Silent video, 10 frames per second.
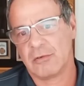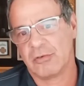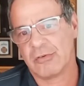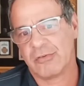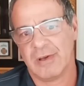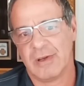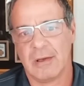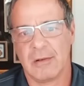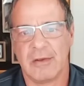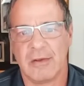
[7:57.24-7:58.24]
Just
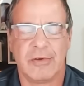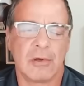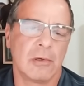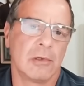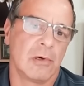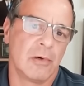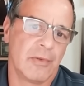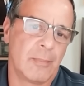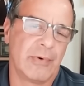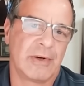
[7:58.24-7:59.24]
in this year alone,
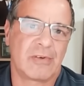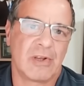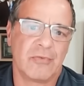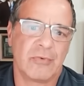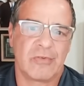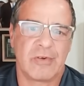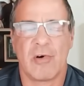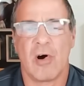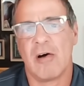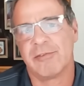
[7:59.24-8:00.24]
the BRICS countries
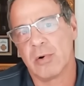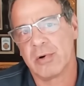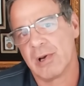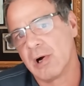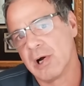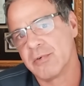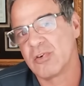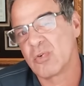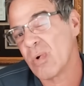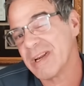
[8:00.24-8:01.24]
have offloaded
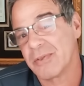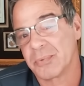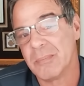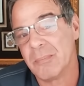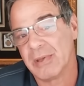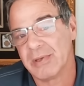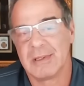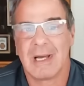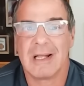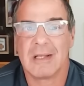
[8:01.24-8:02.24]
$123
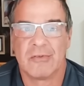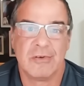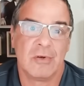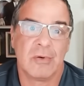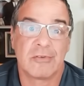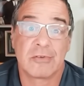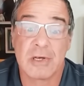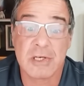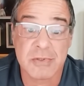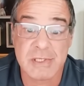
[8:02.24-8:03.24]
billion in U.S.
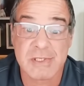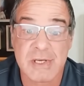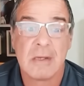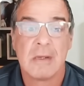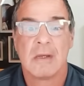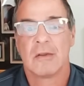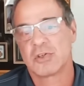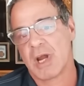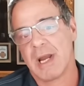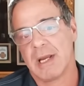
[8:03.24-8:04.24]
treasuries.
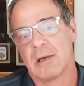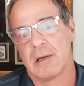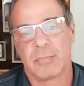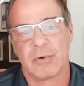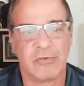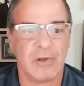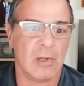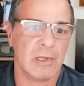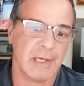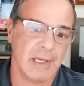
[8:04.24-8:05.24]
China and
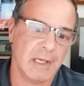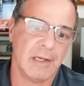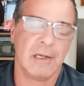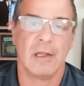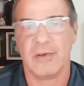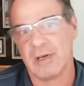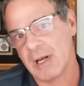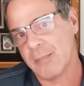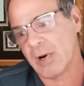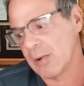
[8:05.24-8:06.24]
Brazil and India, the
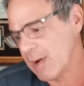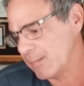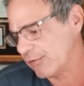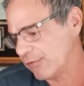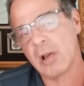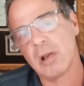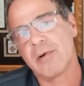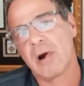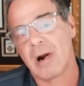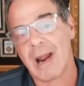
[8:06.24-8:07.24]
United Arab Emirates, all of
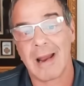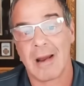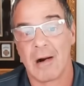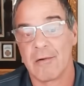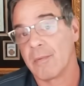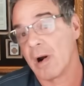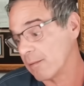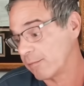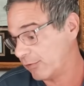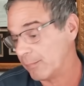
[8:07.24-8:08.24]

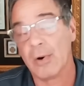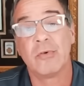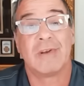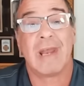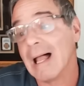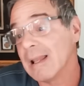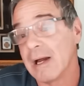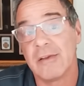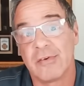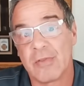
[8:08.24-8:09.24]
our supposed
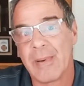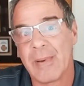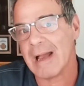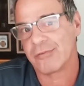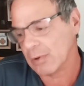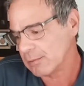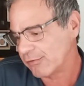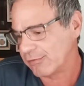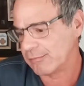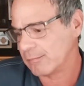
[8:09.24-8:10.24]
allies of the past, well,
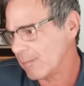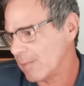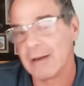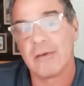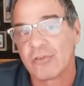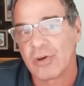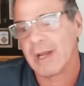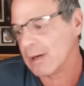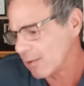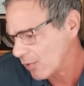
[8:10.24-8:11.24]
minus
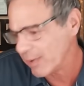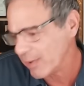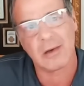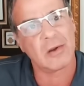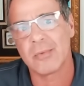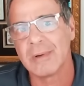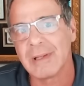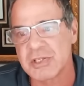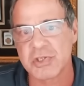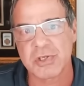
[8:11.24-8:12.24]
China, although we had a good
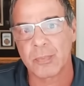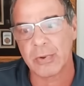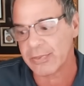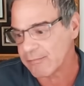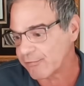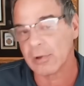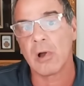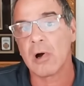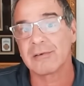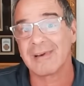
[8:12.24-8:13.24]
relationship with them for a
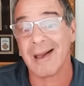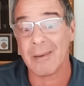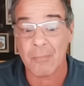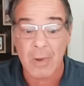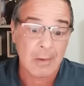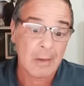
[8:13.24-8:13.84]
long time,